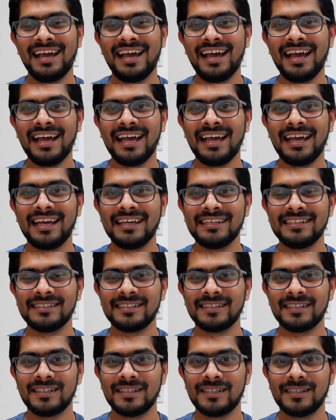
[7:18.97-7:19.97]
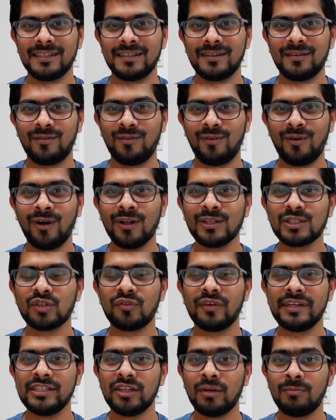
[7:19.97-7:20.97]
And also
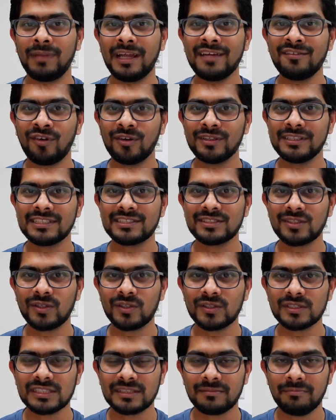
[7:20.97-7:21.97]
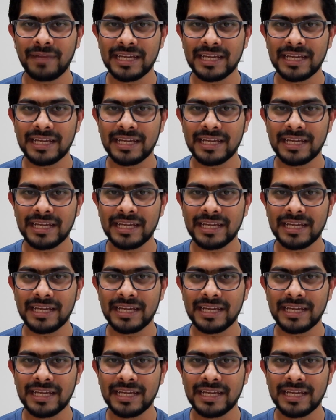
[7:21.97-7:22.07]
when you apply for this course,